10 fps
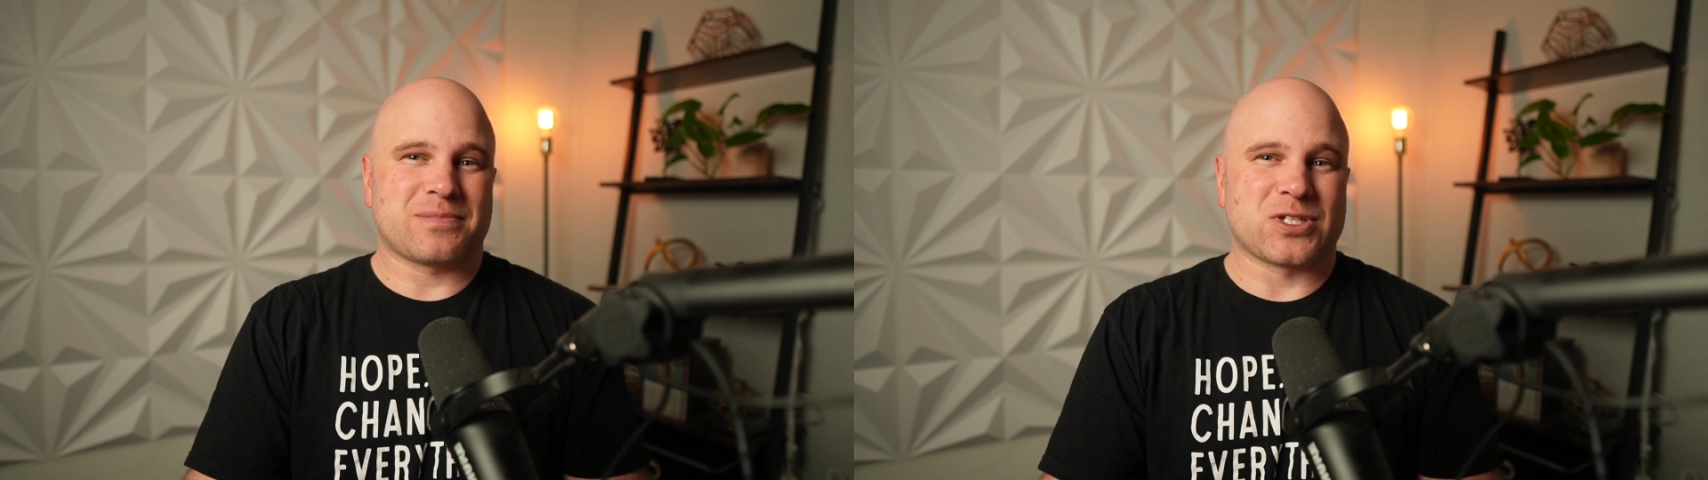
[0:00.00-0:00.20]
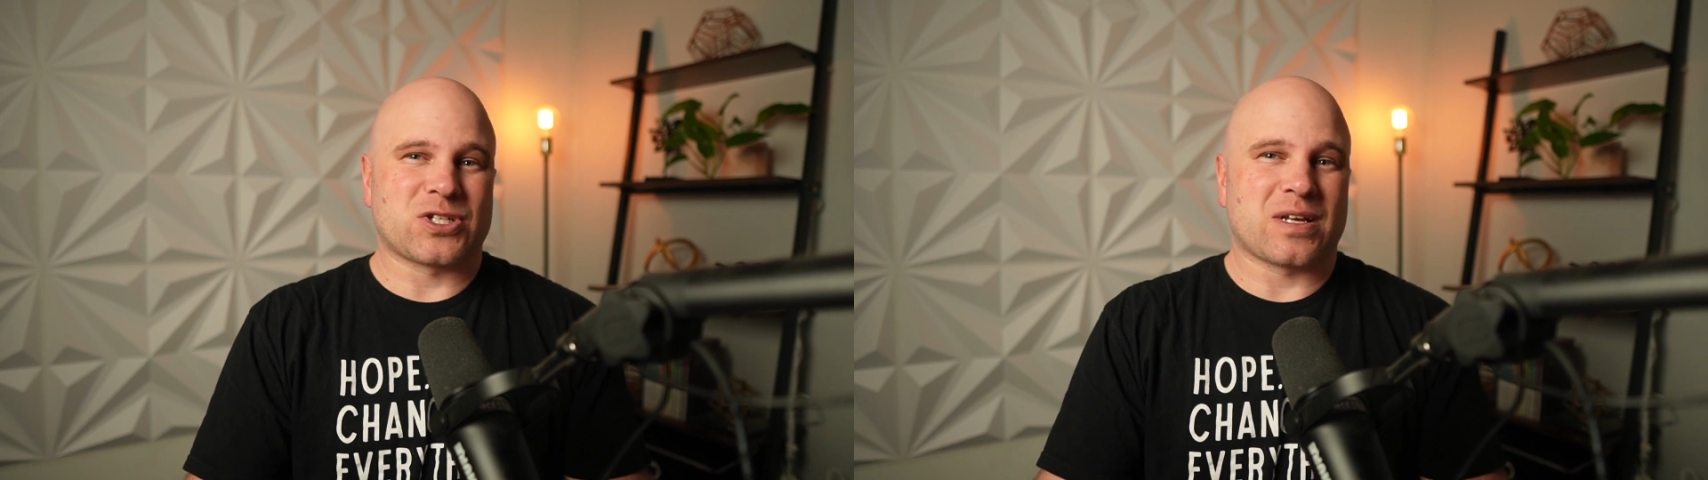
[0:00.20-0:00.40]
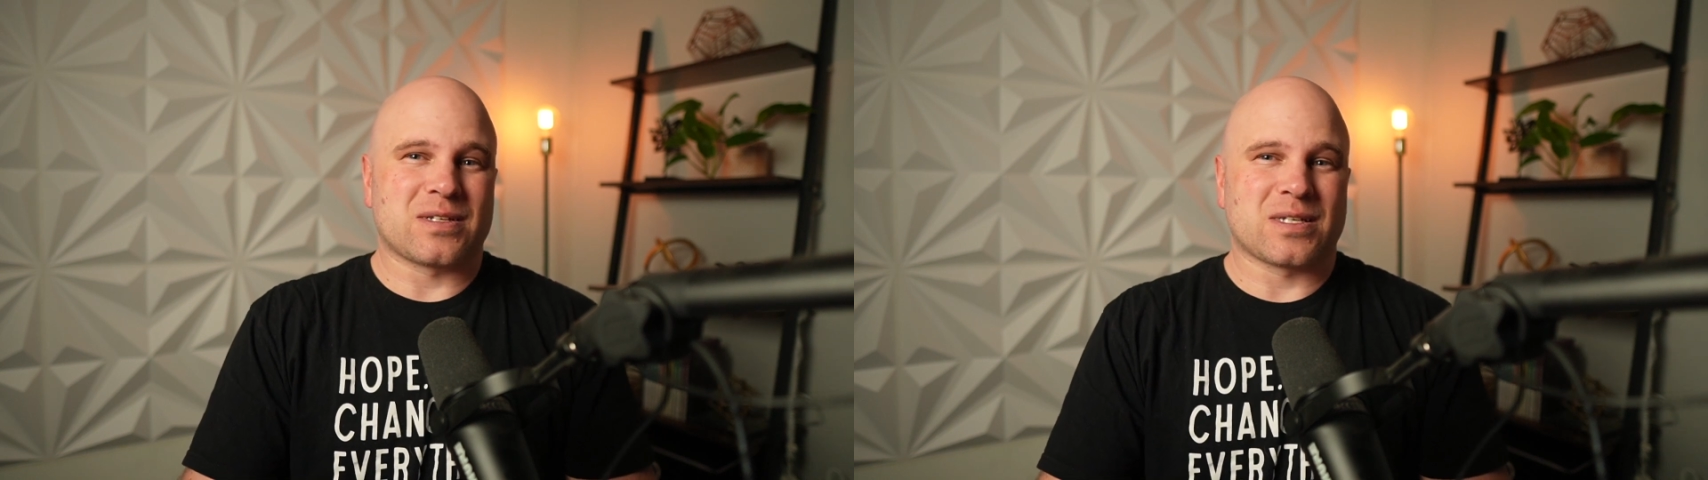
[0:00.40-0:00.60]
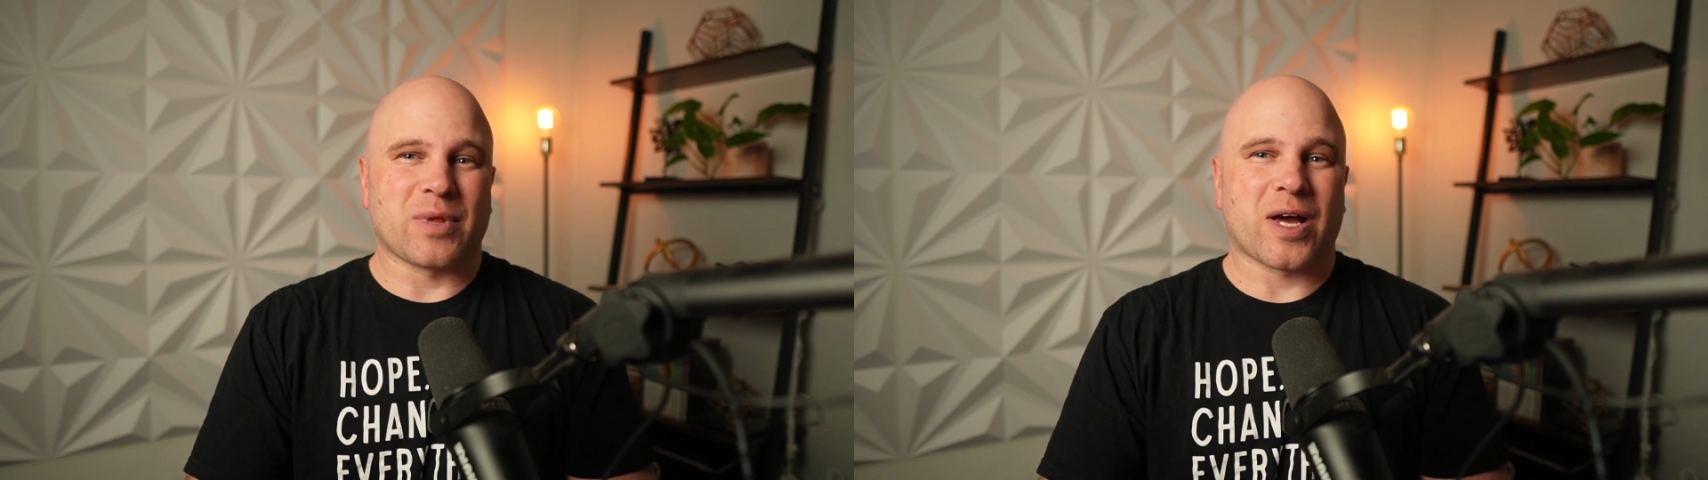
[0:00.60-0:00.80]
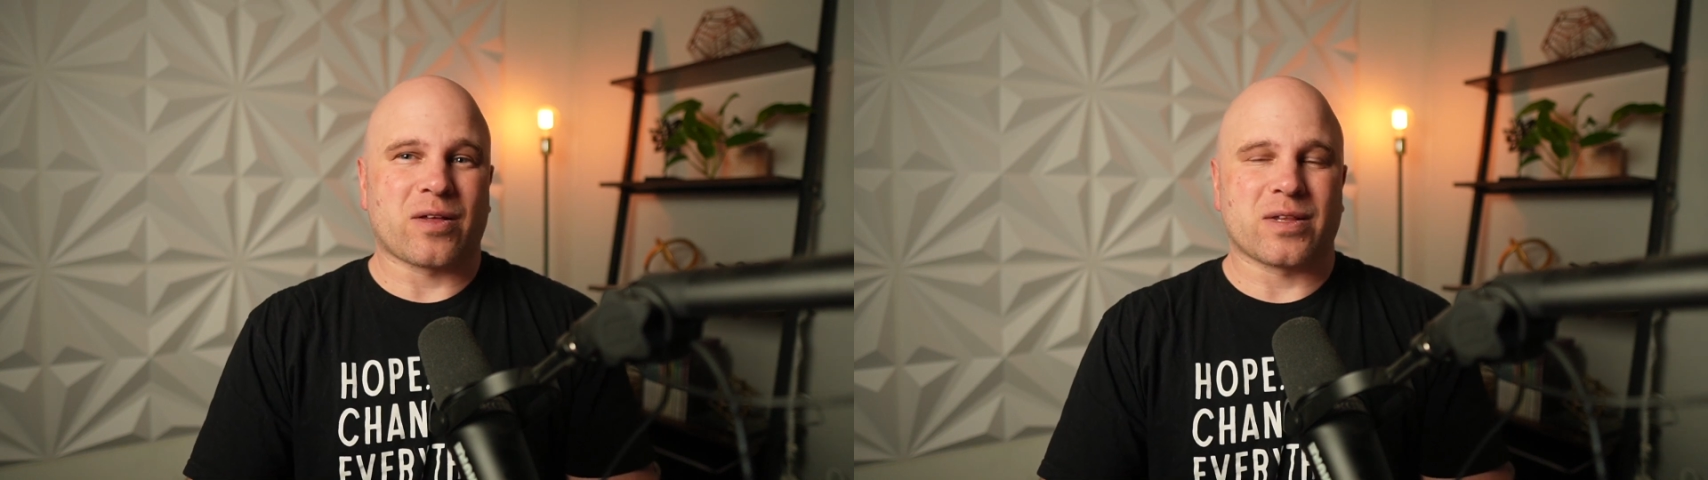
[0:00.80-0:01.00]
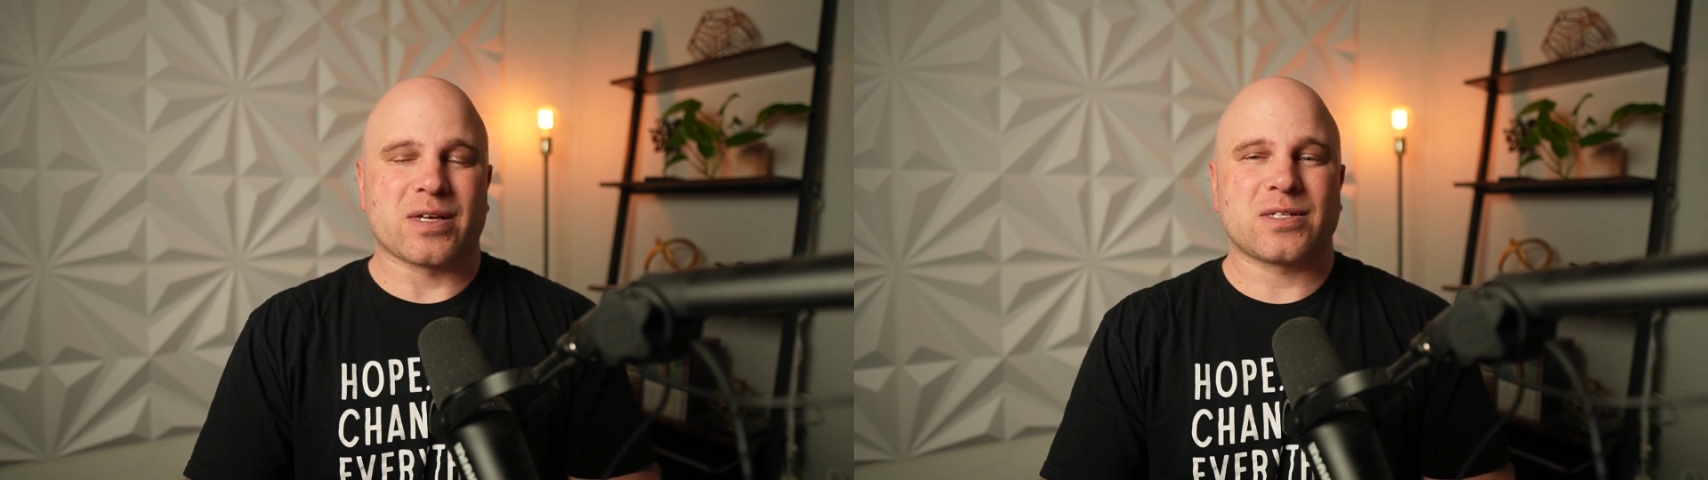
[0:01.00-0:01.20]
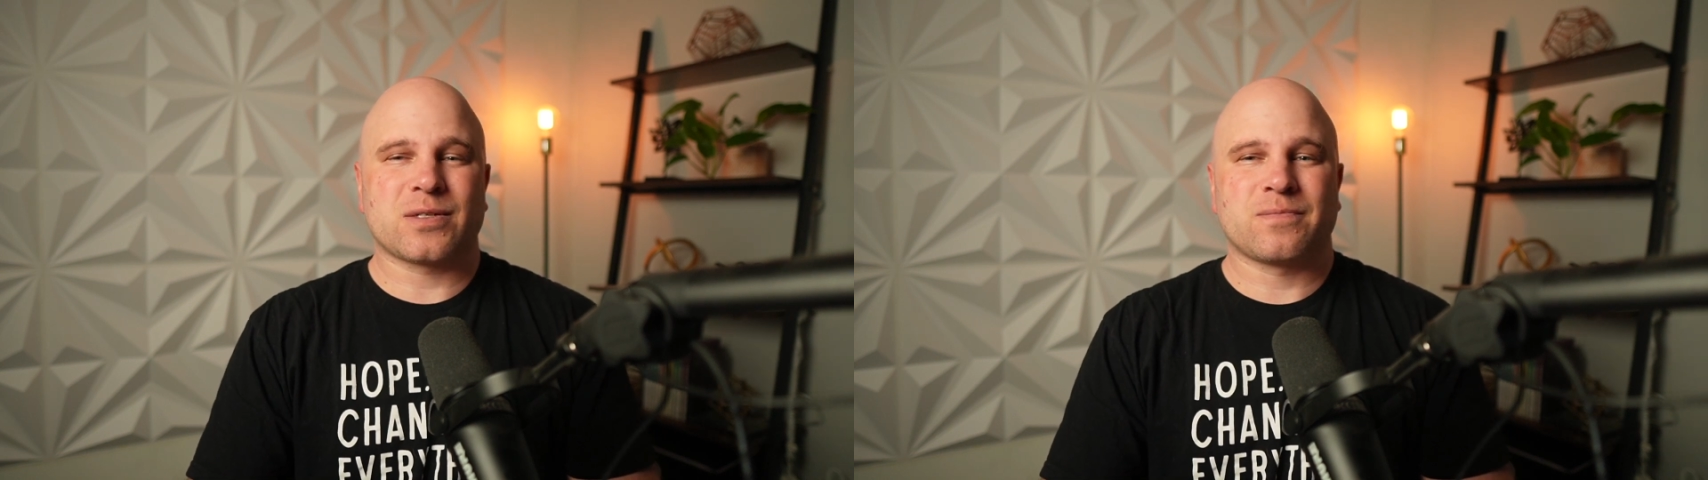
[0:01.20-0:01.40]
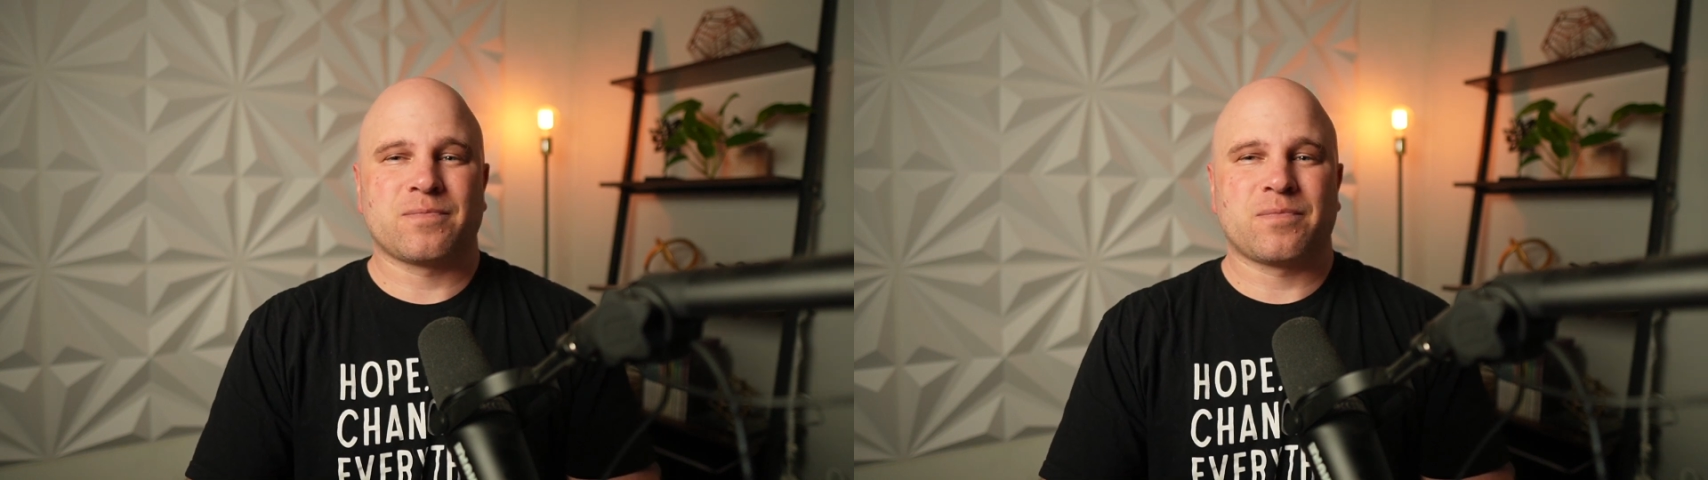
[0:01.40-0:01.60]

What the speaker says: to shed some light on this.